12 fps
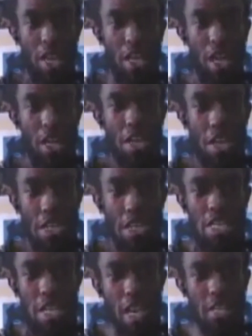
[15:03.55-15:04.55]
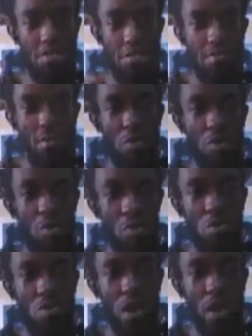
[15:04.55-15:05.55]
And in it has people
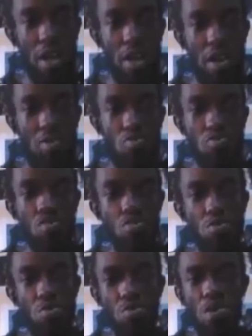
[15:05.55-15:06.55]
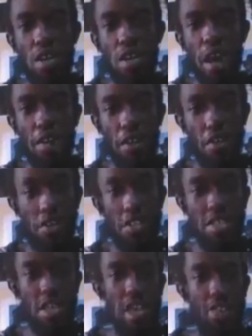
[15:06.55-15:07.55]
who do other things.
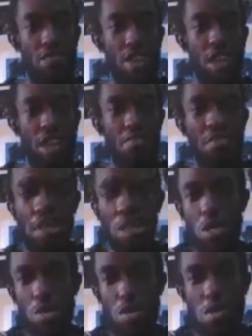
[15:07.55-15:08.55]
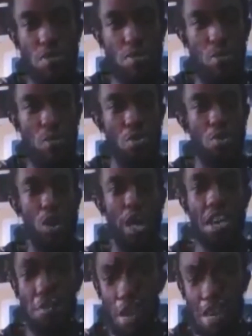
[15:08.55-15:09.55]
They have the animation, people who do
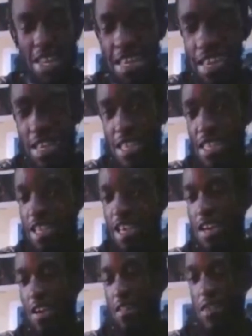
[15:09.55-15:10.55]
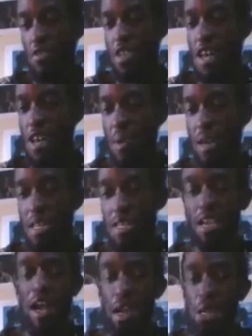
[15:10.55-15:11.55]
animate things. There is animating
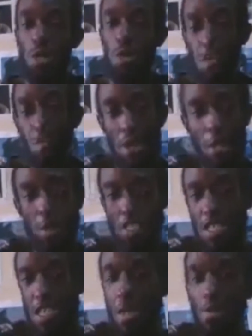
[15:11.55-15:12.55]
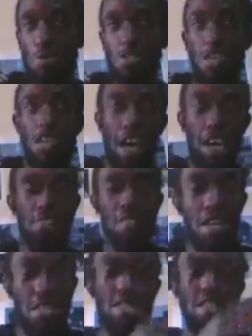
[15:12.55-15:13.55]
actual animations, cartoons, and
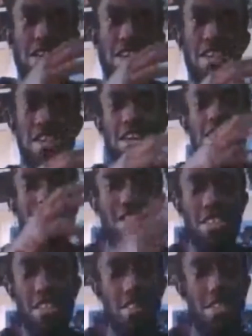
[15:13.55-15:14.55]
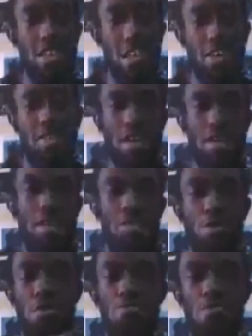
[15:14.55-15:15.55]
animating CG characters or
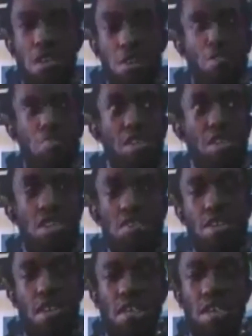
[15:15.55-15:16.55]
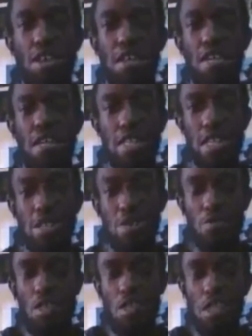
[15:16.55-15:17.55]
computer generated characters into
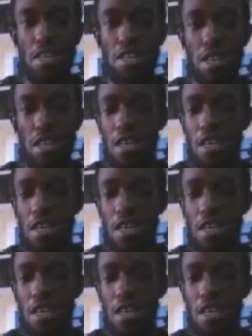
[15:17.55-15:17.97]
the scene.